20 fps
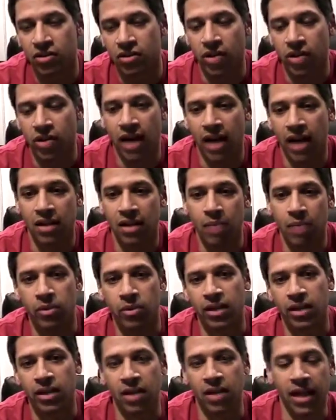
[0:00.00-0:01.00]
you're kind of
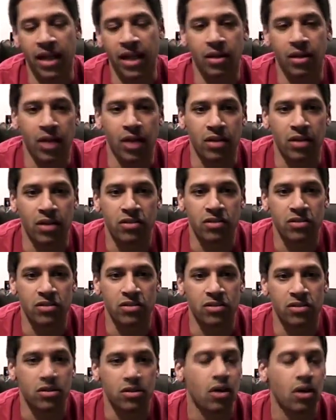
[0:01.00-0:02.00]
labeling it like, okay, this
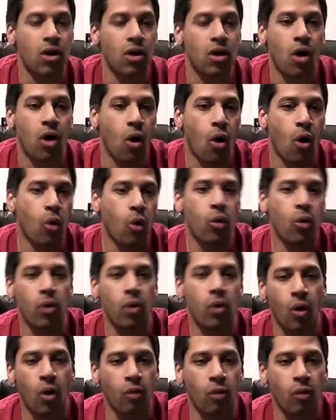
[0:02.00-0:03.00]
is
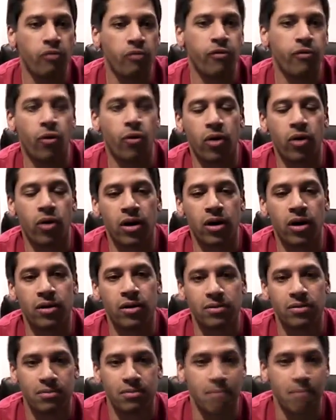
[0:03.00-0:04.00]
hole for
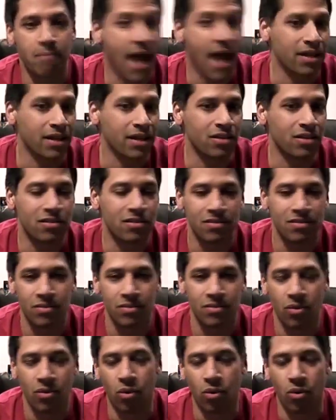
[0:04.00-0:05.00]
magnets,
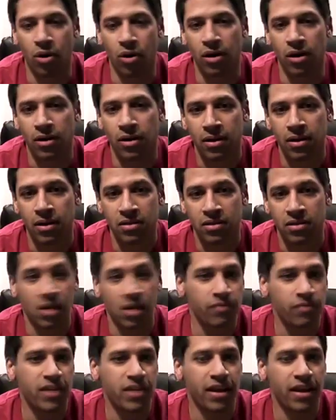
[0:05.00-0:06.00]
or
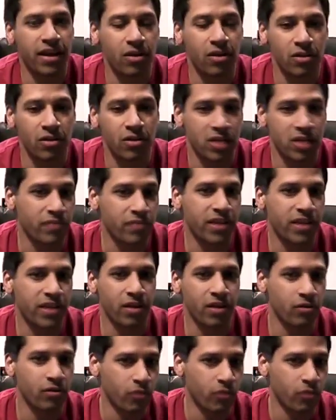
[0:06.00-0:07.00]

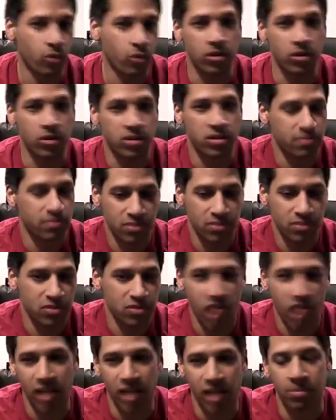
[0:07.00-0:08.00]
dovetail for
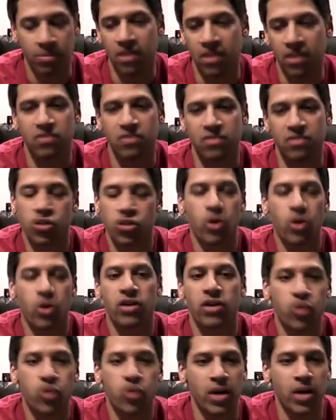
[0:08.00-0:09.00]
sliding piece.
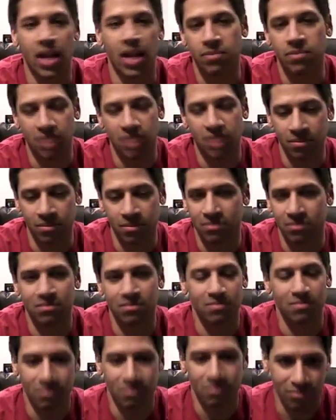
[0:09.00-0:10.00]
Short names.
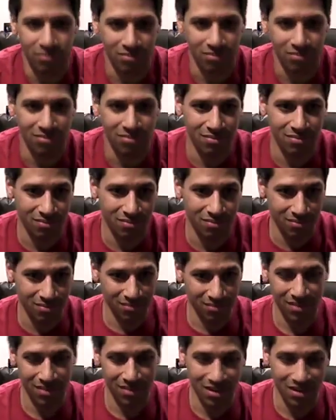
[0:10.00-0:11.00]

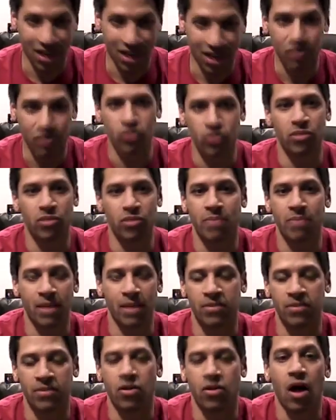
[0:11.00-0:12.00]
I don't usually make them
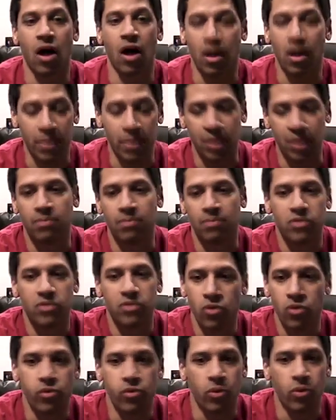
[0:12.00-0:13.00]
this long. I'll make them 2
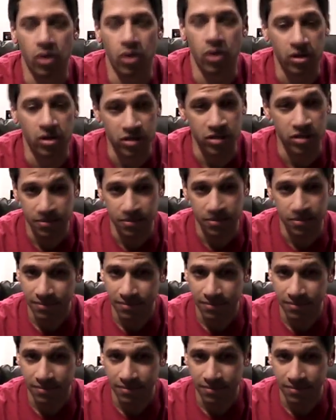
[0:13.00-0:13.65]
or 3 words.